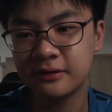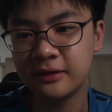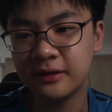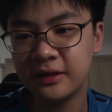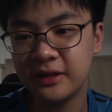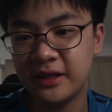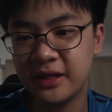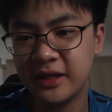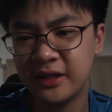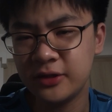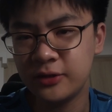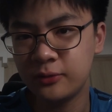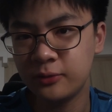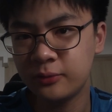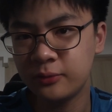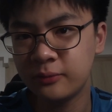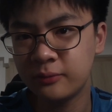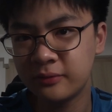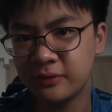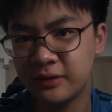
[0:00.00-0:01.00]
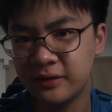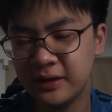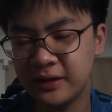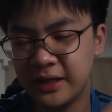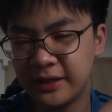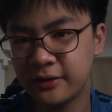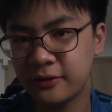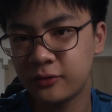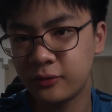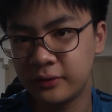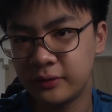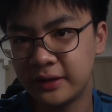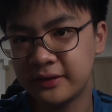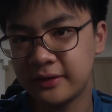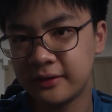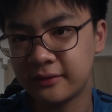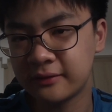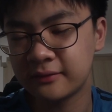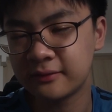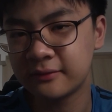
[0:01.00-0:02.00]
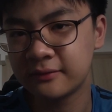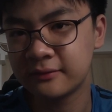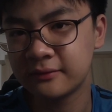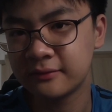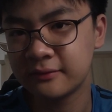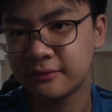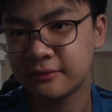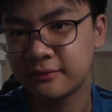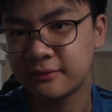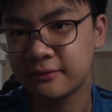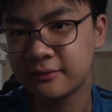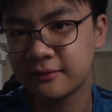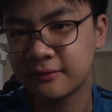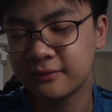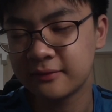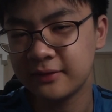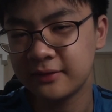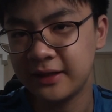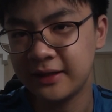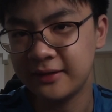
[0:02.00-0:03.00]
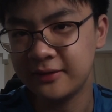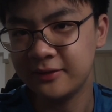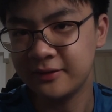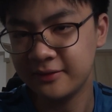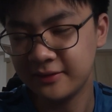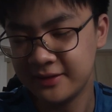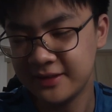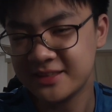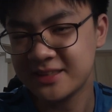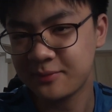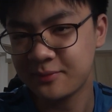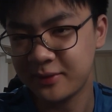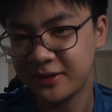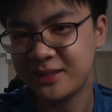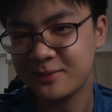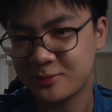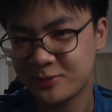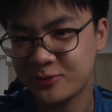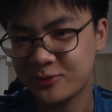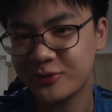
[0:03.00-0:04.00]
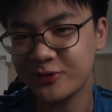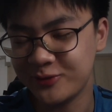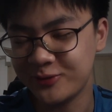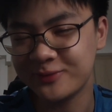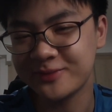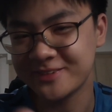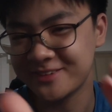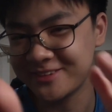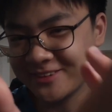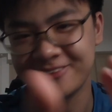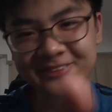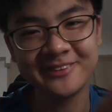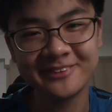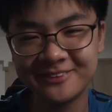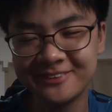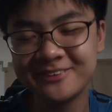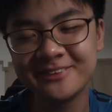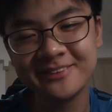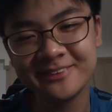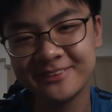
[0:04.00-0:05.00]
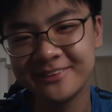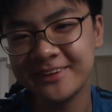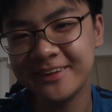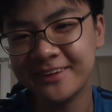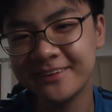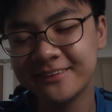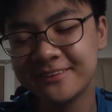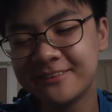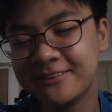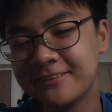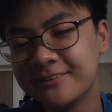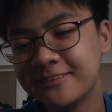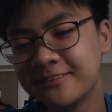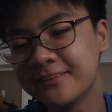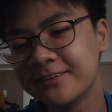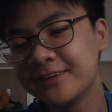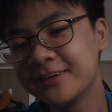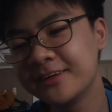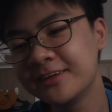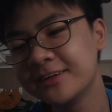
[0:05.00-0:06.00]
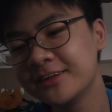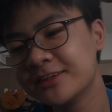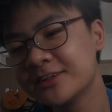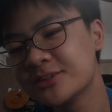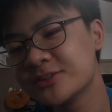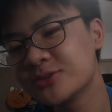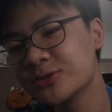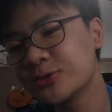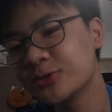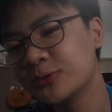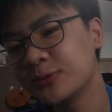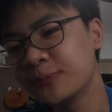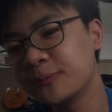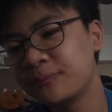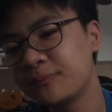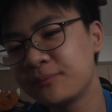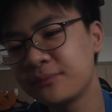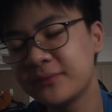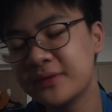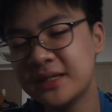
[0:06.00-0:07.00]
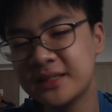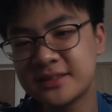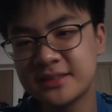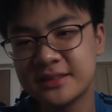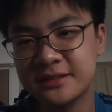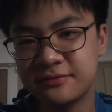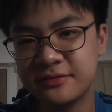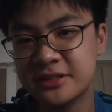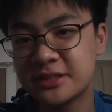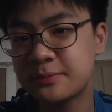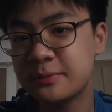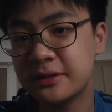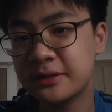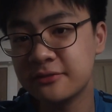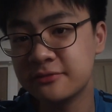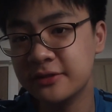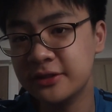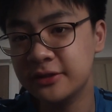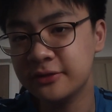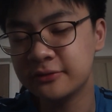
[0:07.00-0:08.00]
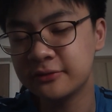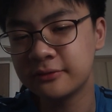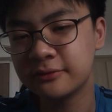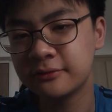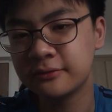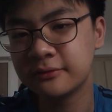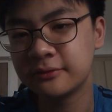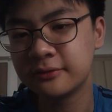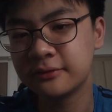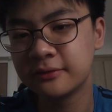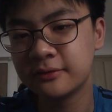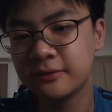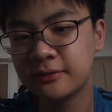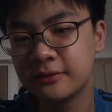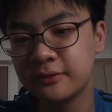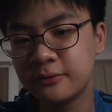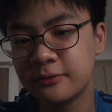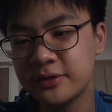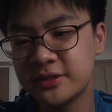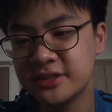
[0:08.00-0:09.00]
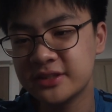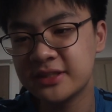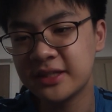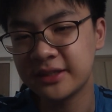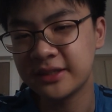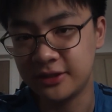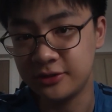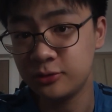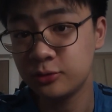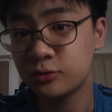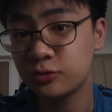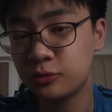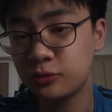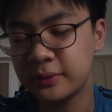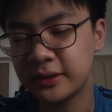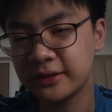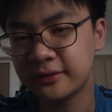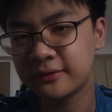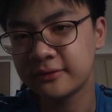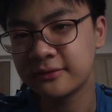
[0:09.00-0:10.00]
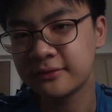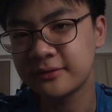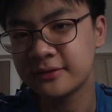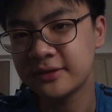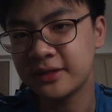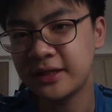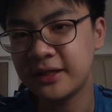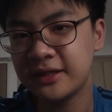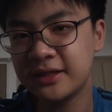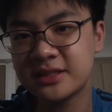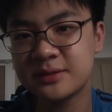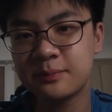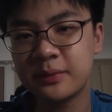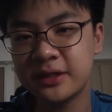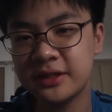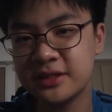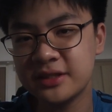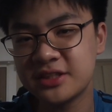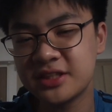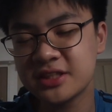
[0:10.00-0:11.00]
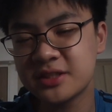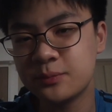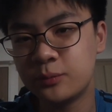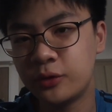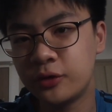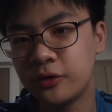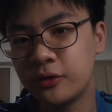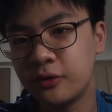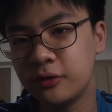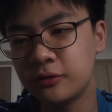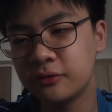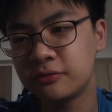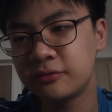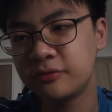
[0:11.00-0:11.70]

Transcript: they knew little to nothing. And these are my tips for you. So yeah, so that's the first part of the video, which is like the useful part. The next part is just more of